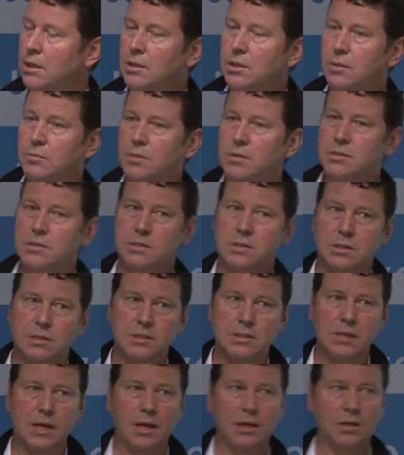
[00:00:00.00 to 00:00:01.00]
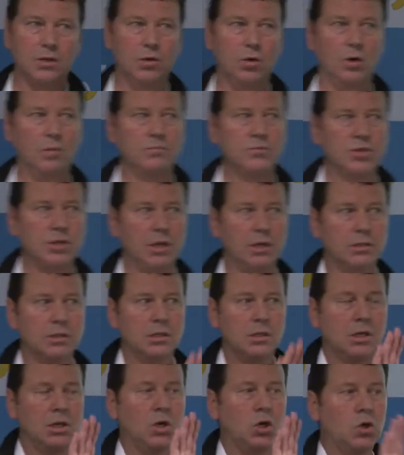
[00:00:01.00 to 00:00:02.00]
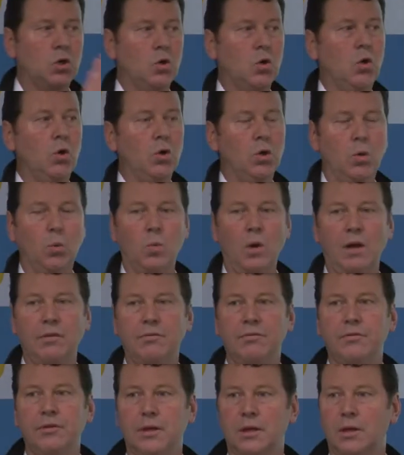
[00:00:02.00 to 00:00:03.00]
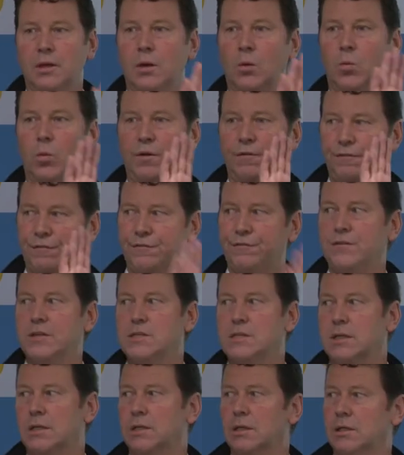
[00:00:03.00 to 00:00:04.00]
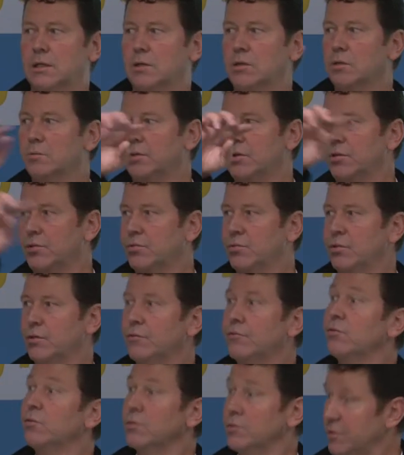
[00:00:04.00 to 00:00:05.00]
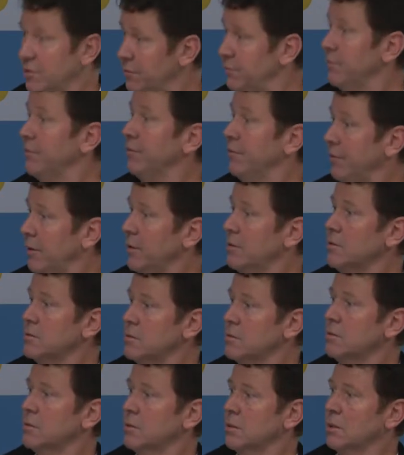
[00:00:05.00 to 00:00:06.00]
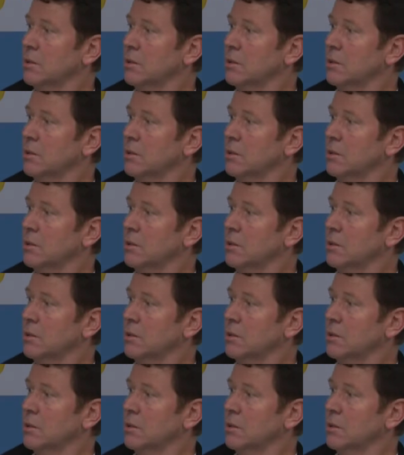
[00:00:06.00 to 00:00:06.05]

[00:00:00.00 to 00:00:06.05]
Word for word: The business can take an object, call it one thing, when physically it could be three or four different things.